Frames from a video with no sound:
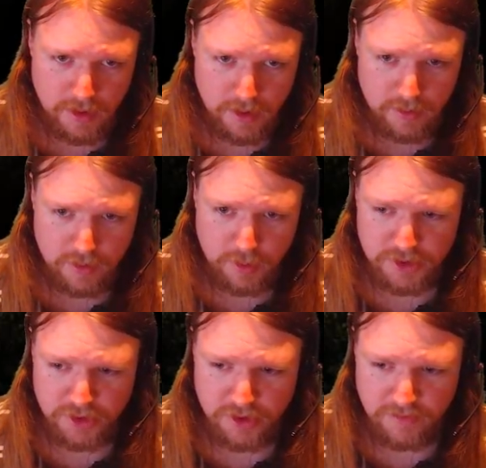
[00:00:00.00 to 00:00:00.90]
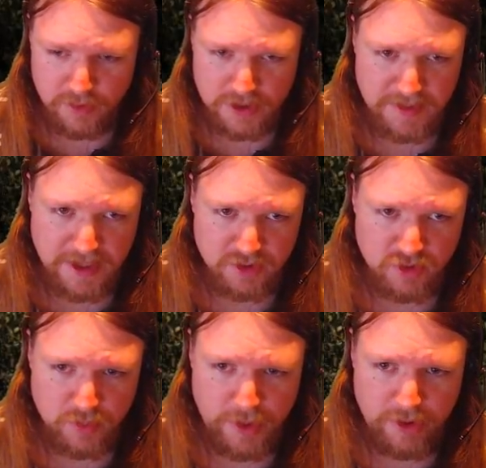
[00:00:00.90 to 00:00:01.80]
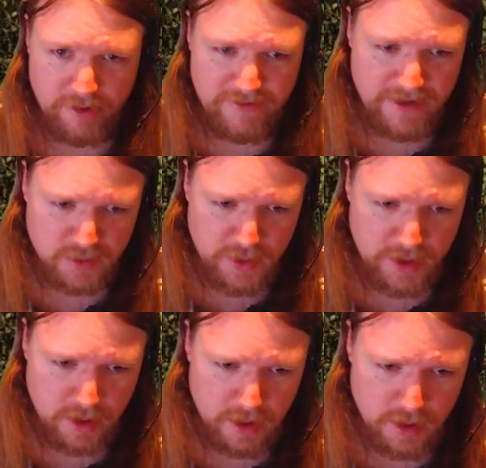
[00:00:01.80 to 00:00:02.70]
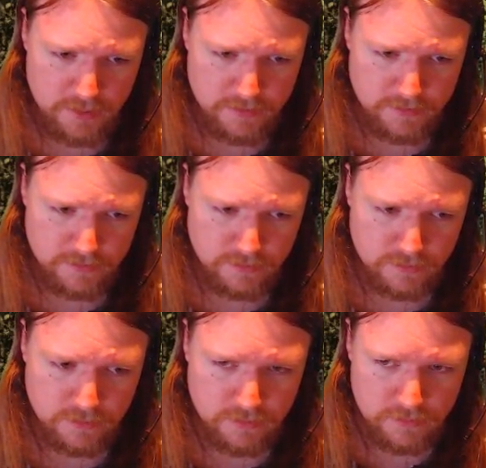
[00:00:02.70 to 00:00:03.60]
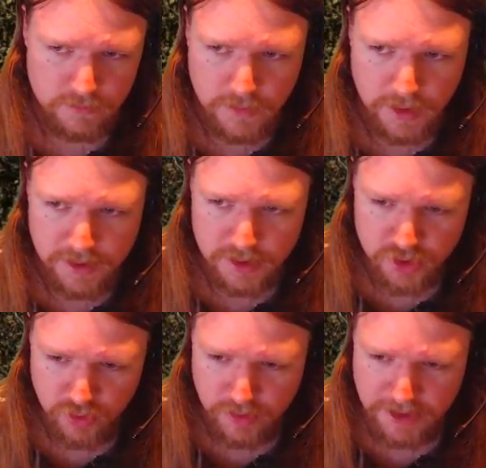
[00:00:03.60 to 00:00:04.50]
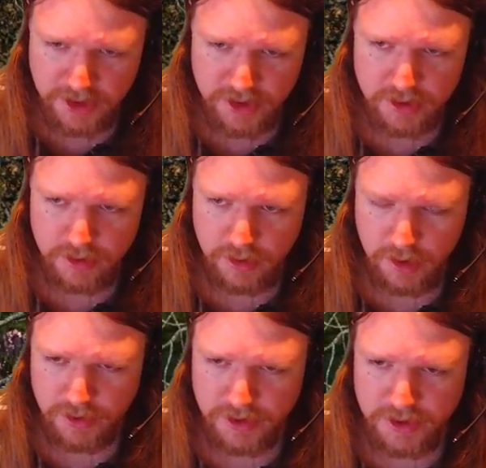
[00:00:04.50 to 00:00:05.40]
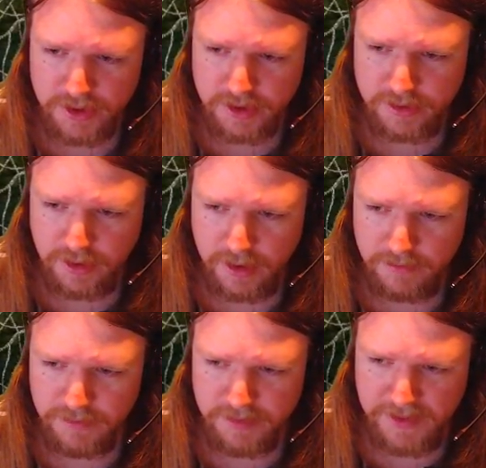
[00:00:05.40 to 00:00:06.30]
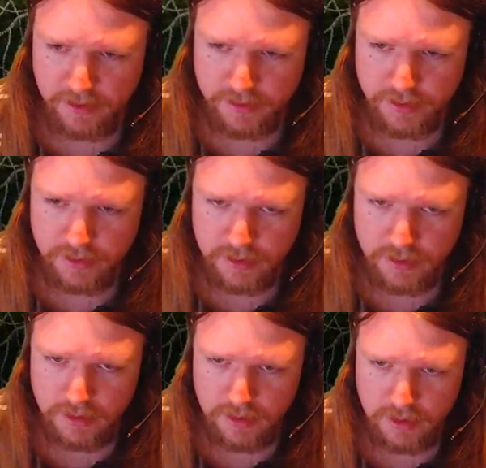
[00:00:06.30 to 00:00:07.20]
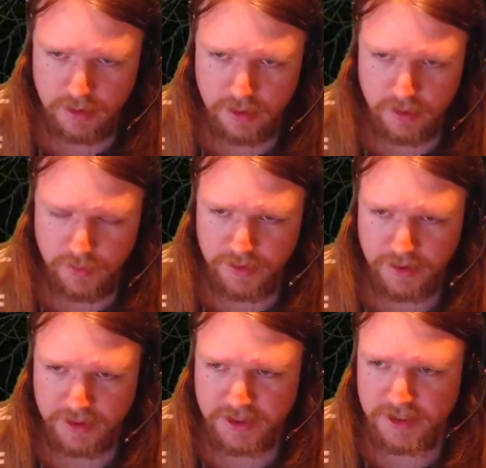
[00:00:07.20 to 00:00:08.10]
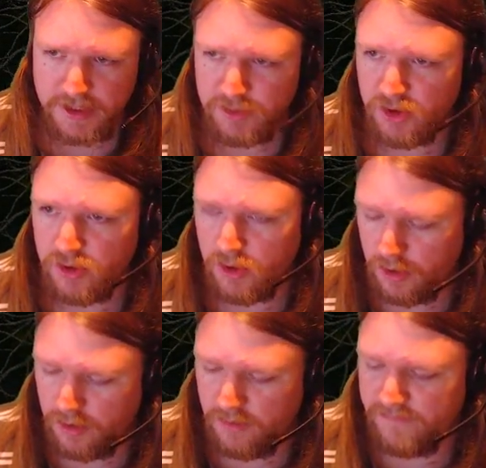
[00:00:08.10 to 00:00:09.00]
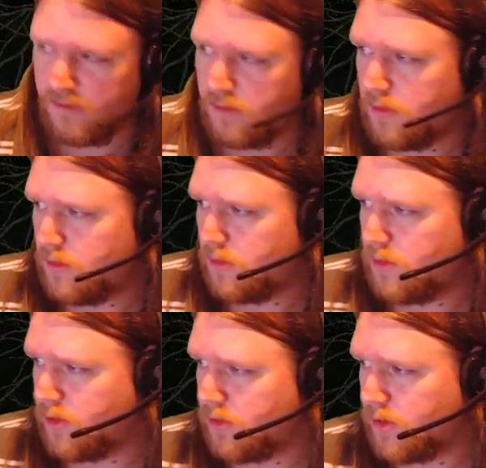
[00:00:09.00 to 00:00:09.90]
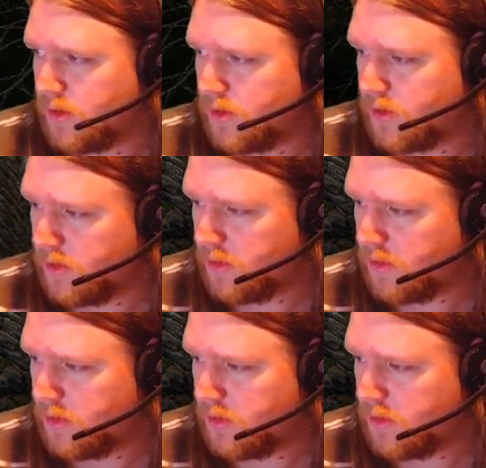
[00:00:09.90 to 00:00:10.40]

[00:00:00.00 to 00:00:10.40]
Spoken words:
So we shouldn't overestimate how strong we are. In fact, we are extremely slow on spells, with the exception of Durant's.